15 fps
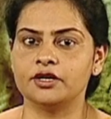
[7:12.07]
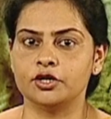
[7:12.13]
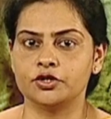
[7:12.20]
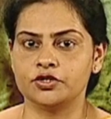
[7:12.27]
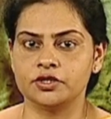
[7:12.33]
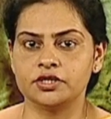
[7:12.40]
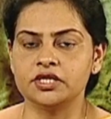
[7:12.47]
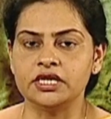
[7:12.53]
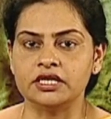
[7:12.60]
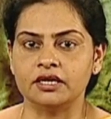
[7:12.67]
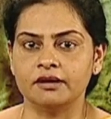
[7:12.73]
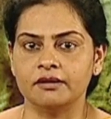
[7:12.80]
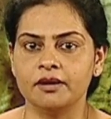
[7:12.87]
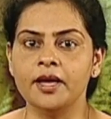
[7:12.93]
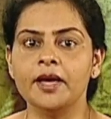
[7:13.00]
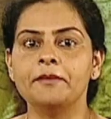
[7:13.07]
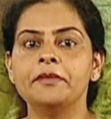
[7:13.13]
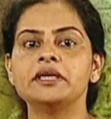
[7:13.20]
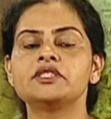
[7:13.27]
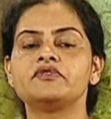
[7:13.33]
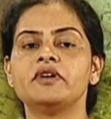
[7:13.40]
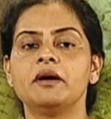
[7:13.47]
Argentina,
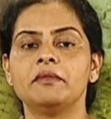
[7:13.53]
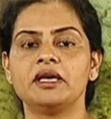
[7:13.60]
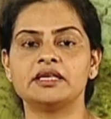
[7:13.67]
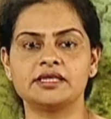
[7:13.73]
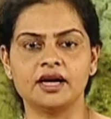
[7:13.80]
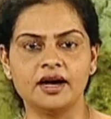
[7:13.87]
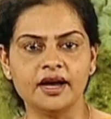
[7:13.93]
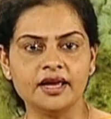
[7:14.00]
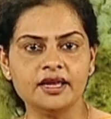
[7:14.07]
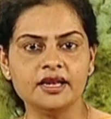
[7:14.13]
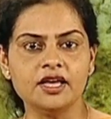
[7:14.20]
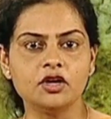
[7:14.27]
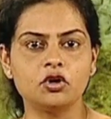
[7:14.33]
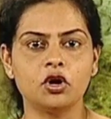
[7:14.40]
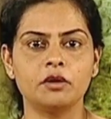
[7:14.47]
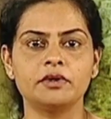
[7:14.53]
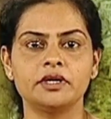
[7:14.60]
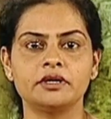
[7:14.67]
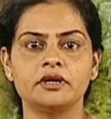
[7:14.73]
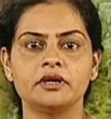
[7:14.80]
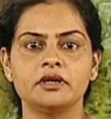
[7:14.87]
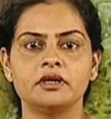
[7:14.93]
mixed farming is highly
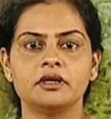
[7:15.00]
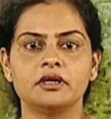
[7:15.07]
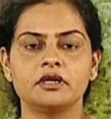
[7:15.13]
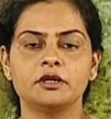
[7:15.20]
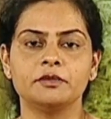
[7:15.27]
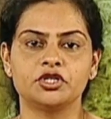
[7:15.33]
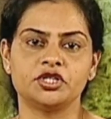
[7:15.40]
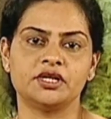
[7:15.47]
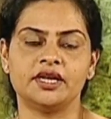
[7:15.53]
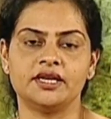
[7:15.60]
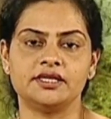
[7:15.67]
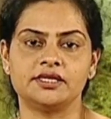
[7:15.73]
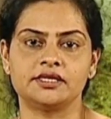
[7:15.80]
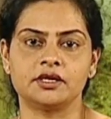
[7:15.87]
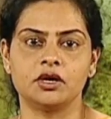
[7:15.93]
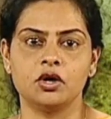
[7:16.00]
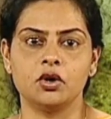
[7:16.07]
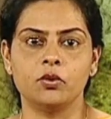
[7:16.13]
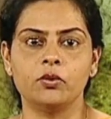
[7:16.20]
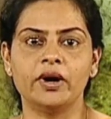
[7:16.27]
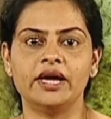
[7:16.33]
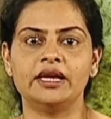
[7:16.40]
commercialized,
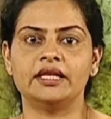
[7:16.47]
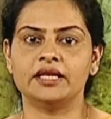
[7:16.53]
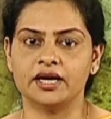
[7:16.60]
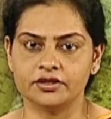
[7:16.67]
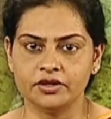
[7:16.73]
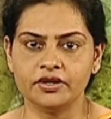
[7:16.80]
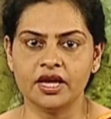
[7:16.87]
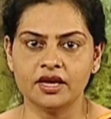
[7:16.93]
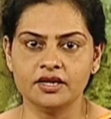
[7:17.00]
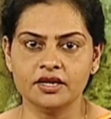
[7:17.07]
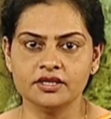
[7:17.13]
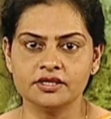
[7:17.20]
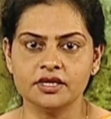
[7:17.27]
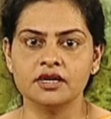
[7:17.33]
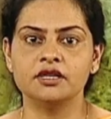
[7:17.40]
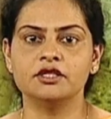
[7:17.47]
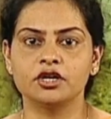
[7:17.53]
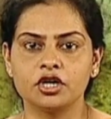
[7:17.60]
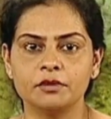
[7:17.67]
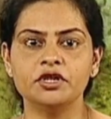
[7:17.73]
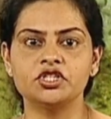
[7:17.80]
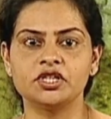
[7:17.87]
while in other areas, the
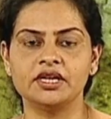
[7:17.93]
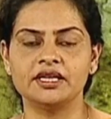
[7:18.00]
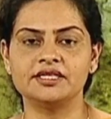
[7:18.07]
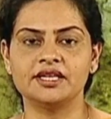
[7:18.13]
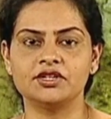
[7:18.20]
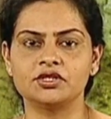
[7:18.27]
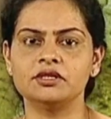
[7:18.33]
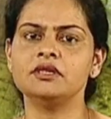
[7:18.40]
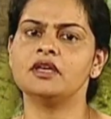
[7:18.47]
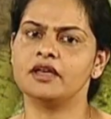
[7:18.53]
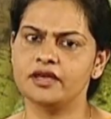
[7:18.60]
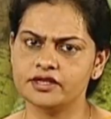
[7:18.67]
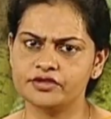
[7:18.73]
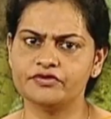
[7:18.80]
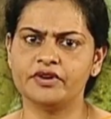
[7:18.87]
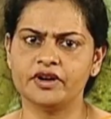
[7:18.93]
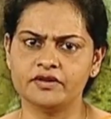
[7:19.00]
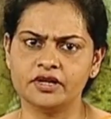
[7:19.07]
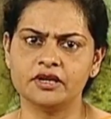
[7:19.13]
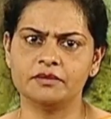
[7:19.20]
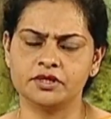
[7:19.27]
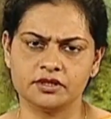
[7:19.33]
commercialization is very
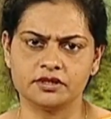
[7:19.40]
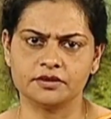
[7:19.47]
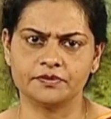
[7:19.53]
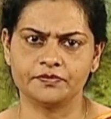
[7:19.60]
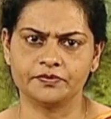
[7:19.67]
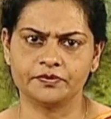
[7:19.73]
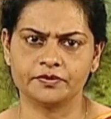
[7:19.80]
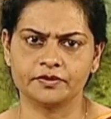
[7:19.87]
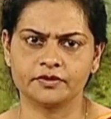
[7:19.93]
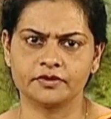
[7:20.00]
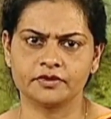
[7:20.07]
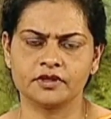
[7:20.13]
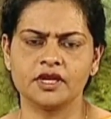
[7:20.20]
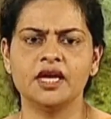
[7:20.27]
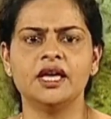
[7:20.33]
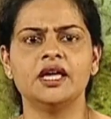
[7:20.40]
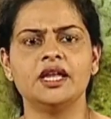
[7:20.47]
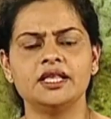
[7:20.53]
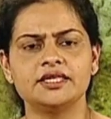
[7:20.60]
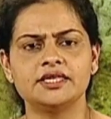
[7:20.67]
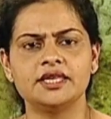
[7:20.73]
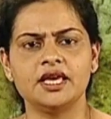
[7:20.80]
limited.
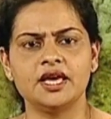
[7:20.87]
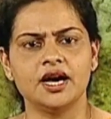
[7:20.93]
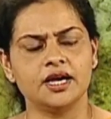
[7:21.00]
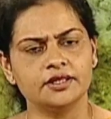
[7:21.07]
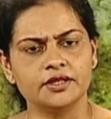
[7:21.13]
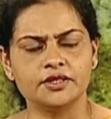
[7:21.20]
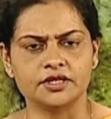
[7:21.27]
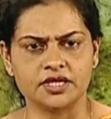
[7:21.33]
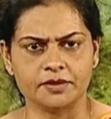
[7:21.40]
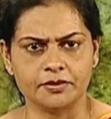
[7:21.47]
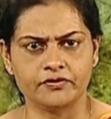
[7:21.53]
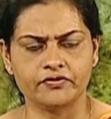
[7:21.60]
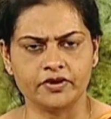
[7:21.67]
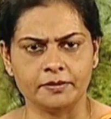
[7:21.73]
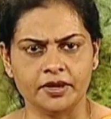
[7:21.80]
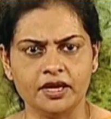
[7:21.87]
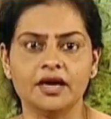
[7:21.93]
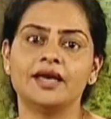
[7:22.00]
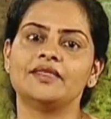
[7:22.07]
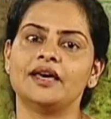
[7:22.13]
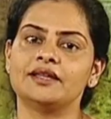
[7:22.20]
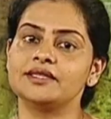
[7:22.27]
Let's see another type of farming,
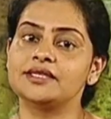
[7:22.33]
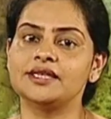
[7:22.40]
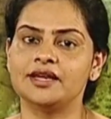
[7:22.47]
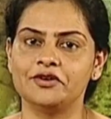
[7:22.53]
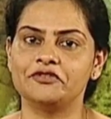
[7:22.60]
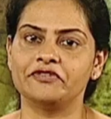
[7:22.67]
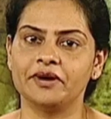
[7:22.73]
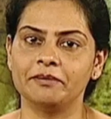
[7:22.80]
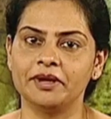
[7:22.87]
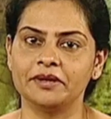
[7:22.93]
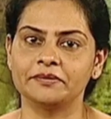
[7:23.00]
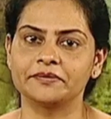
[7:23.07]
and that is dairy farming.